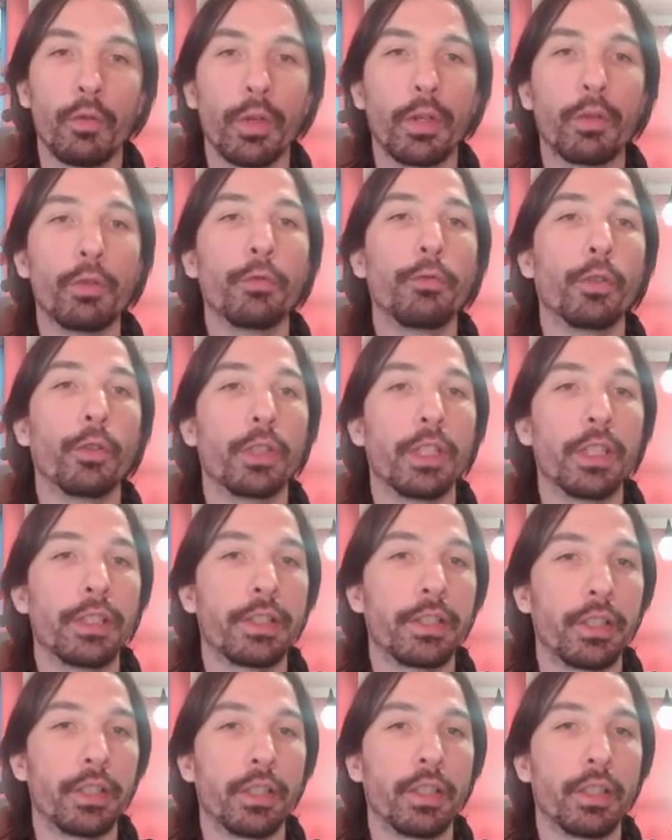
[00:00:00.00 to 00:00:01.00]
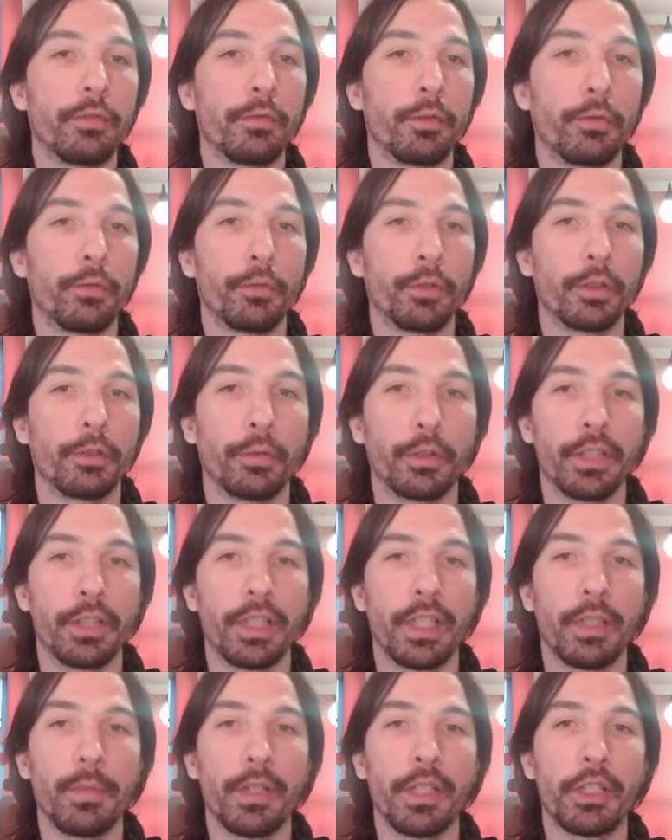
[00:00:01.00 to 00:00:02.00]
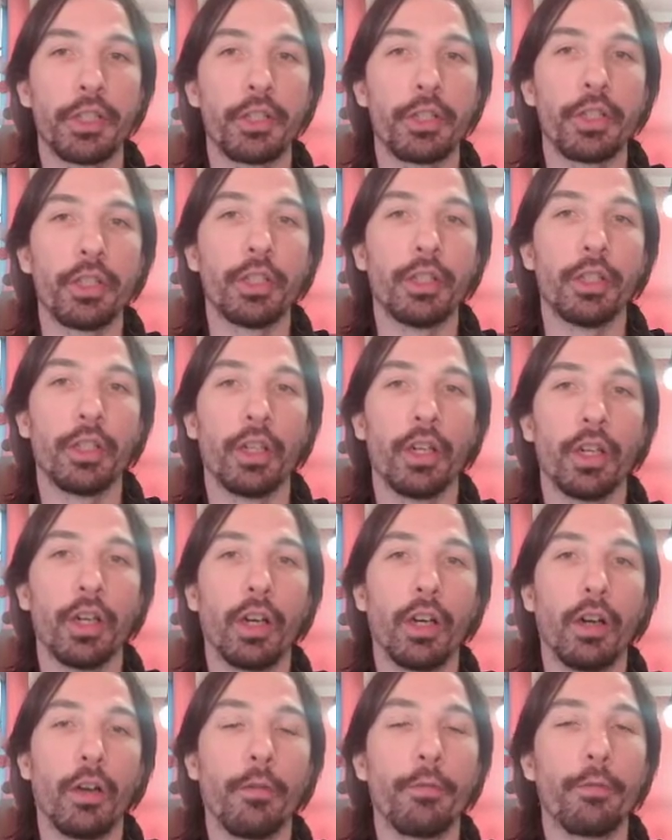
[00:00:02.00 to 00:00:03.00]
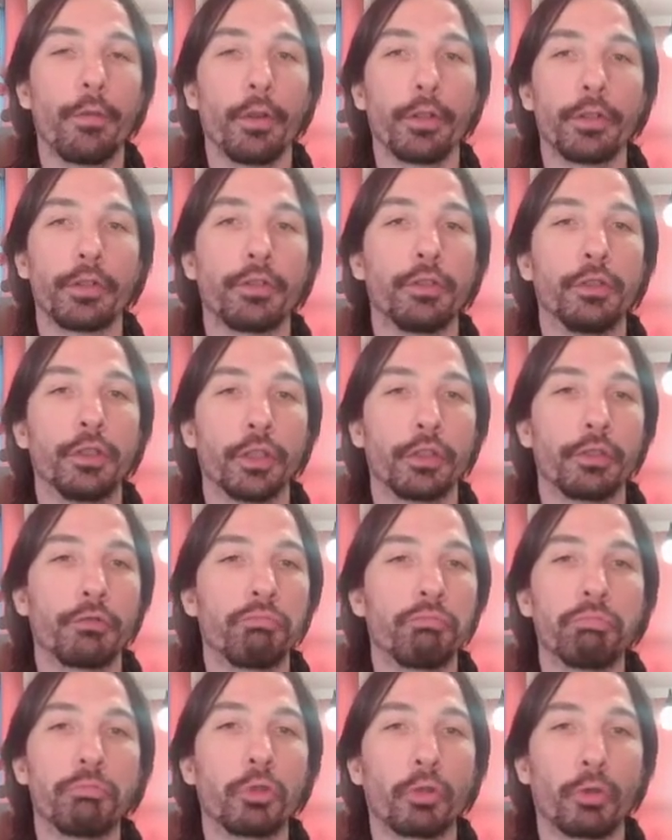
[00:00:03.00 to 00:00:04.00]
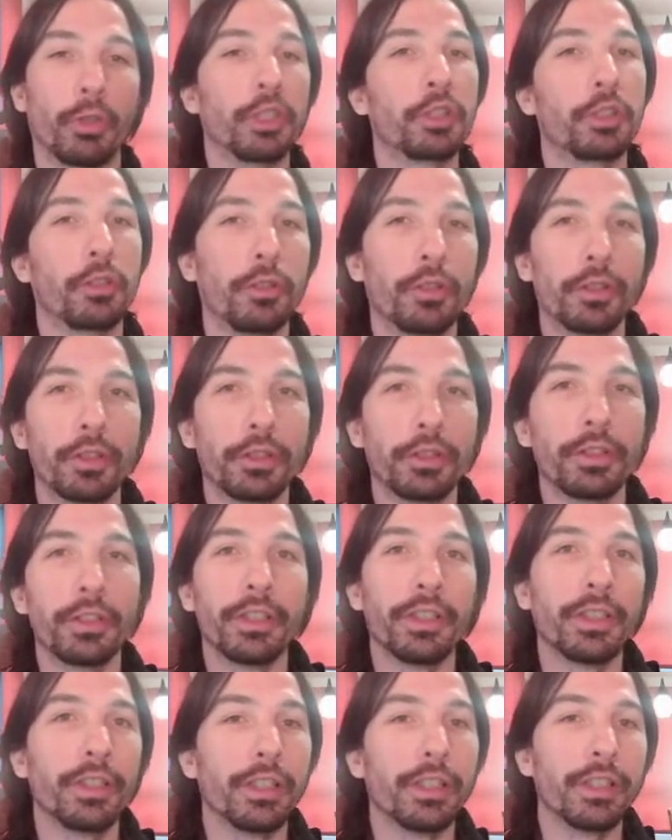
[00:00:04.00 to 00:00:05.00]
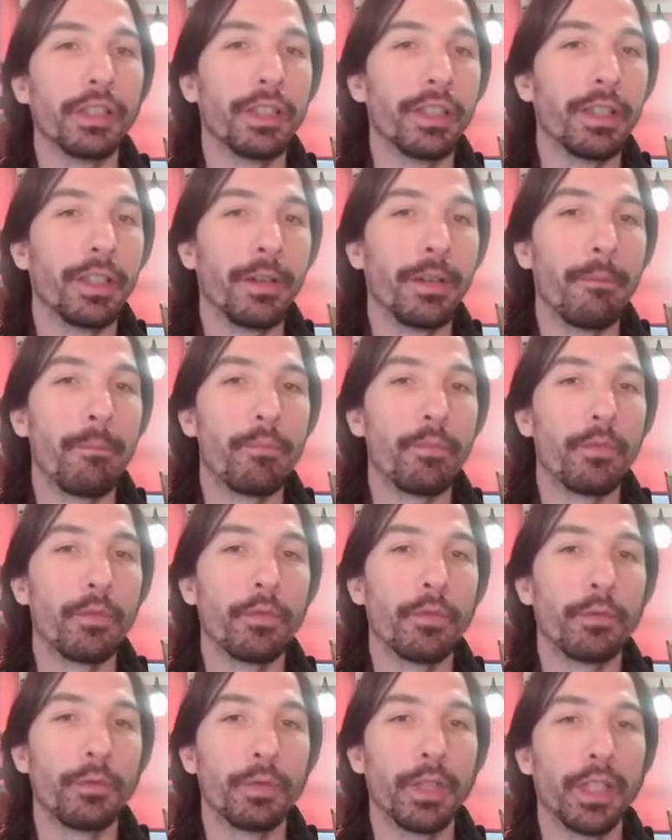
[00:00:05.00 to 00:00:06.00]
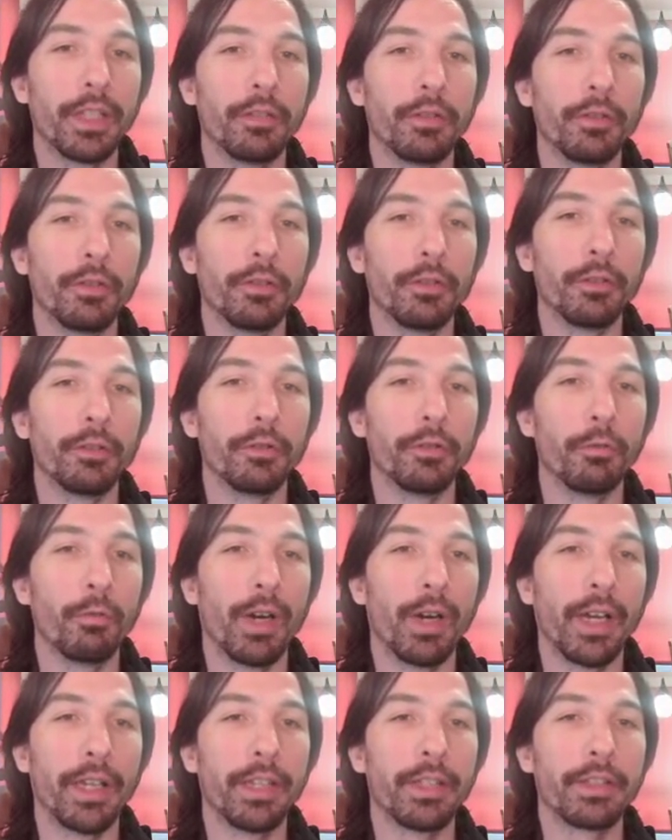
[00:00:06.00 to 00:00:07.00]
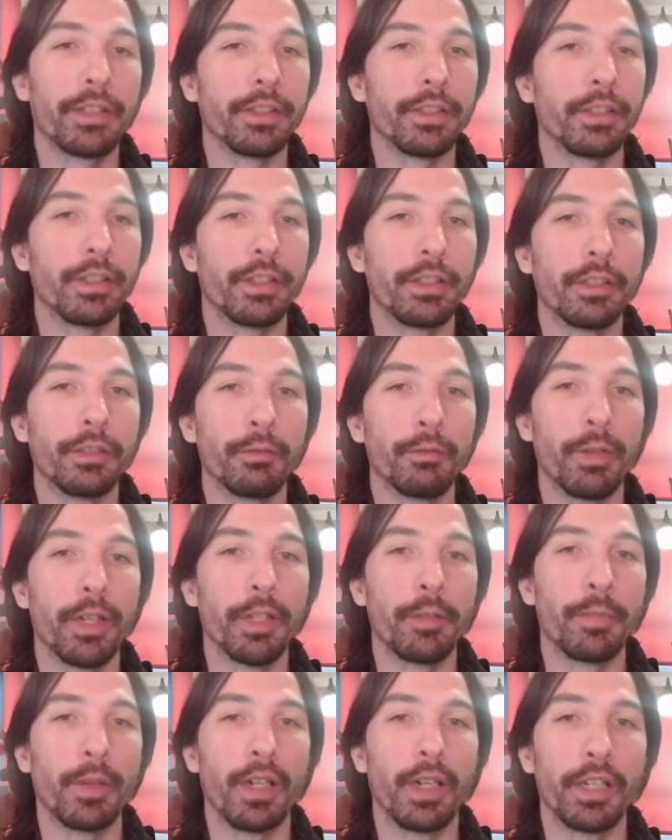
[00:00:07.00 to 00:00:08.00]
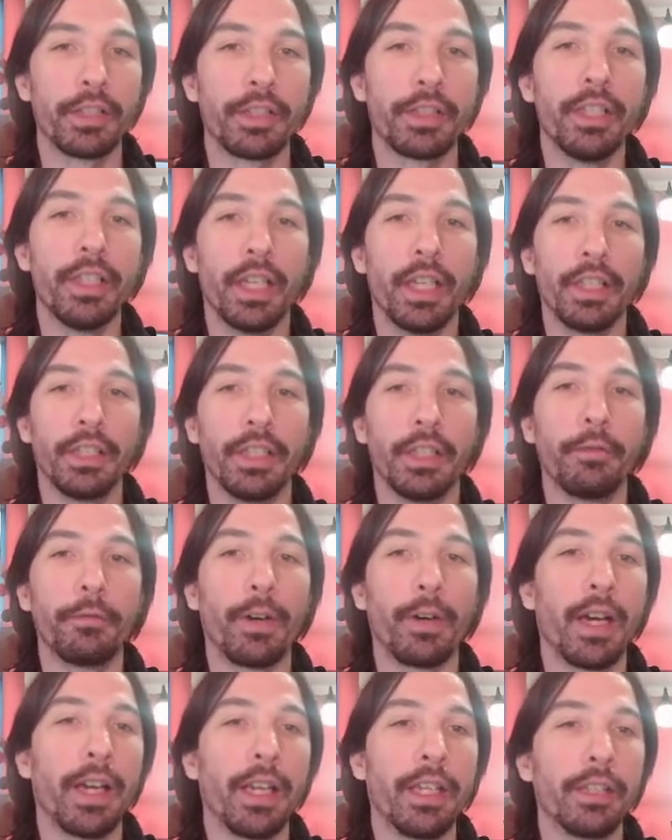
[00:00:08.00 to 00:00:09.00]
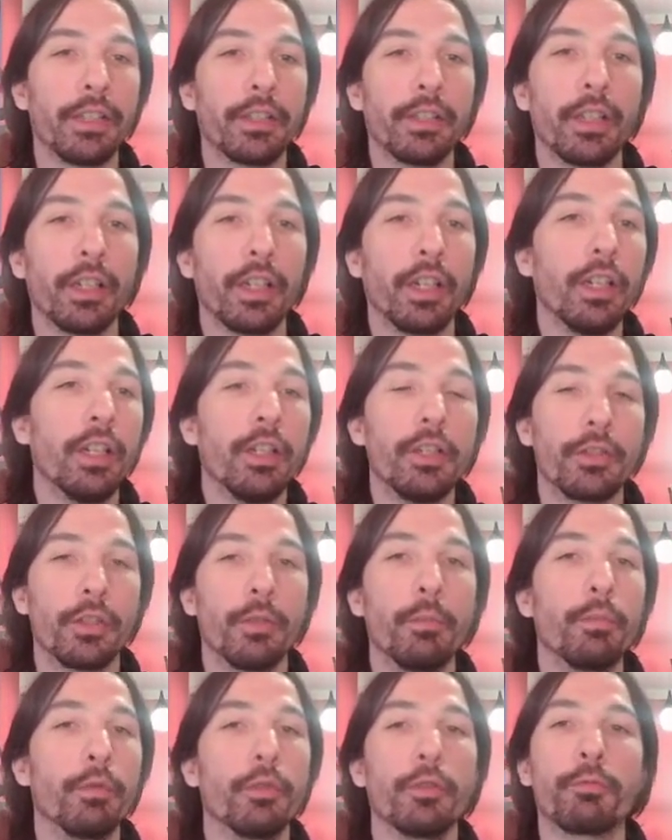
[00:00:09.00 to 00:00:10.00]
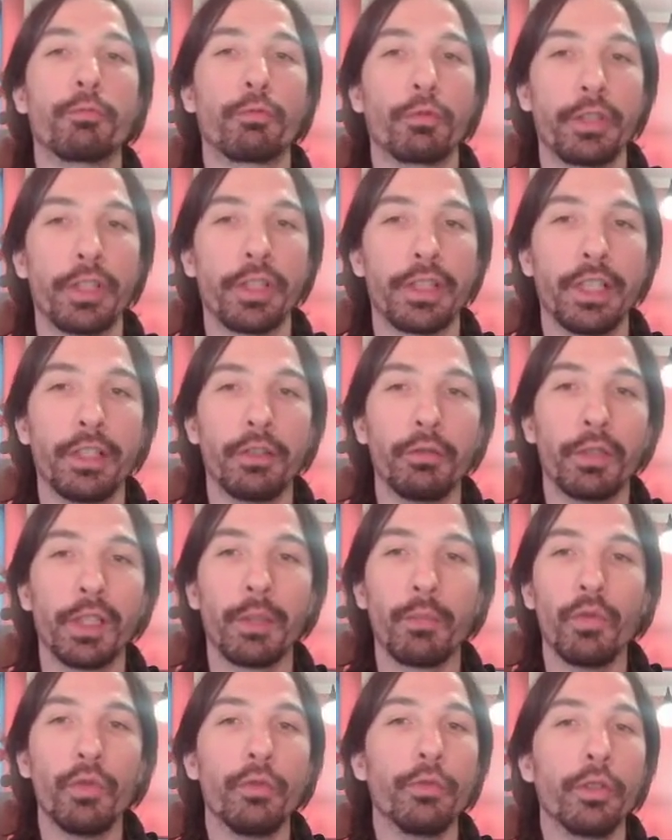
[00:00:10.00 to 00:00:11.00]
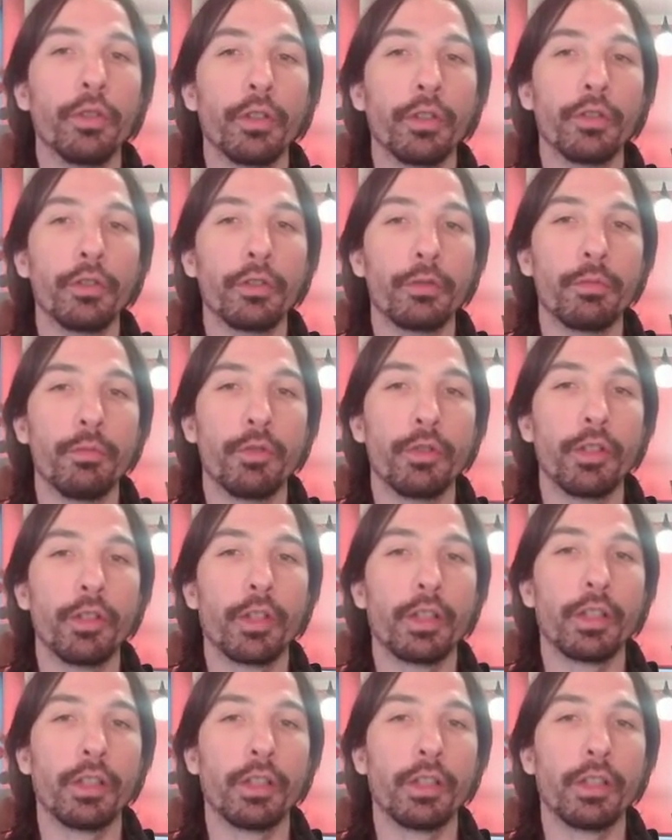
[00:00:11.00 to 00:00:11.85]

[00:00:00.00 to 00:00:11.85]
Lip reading: for this image first just threshold to get the white parts, and then find some post processing to remove the smaller